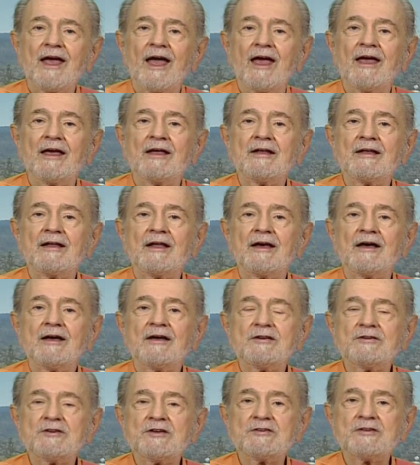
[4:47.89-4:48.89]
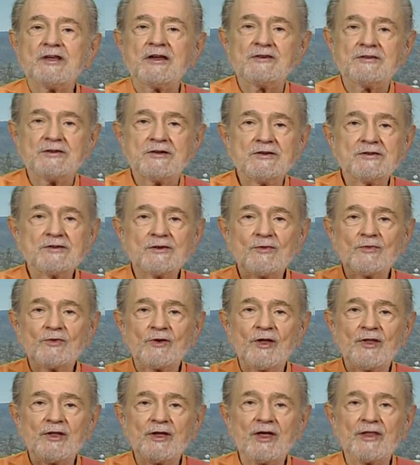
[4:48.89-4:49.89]
And she said, she's over
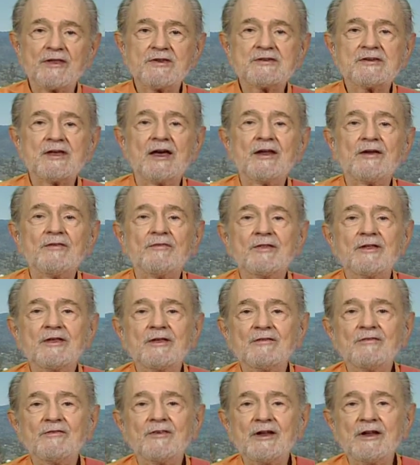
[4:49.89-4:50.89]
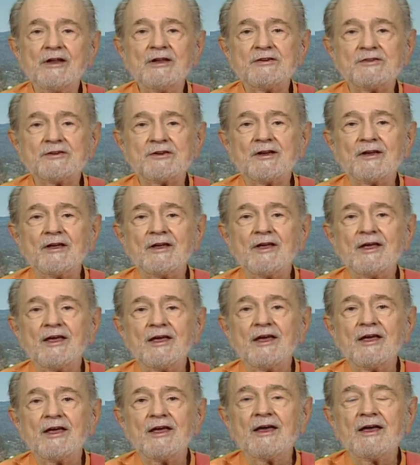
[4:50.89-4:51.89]
on the other side of the village.
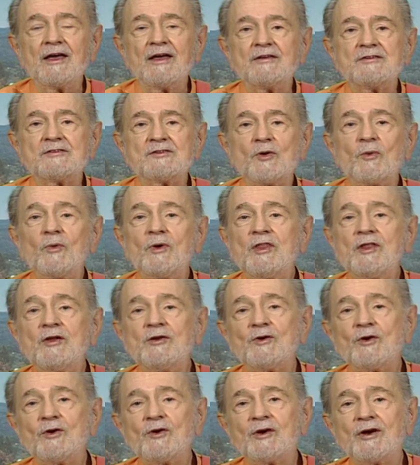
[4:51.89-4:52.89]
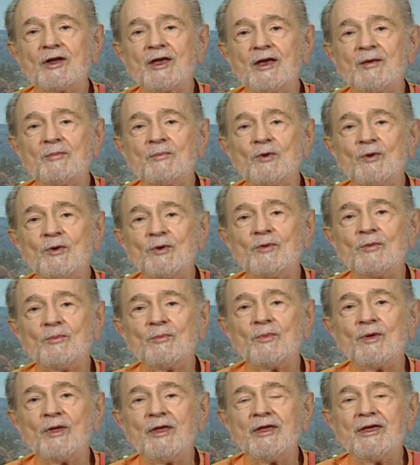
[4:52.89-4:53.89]
And so when the daughter came
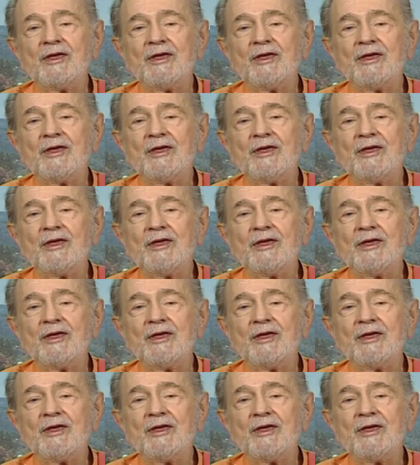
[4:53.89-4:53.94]
home,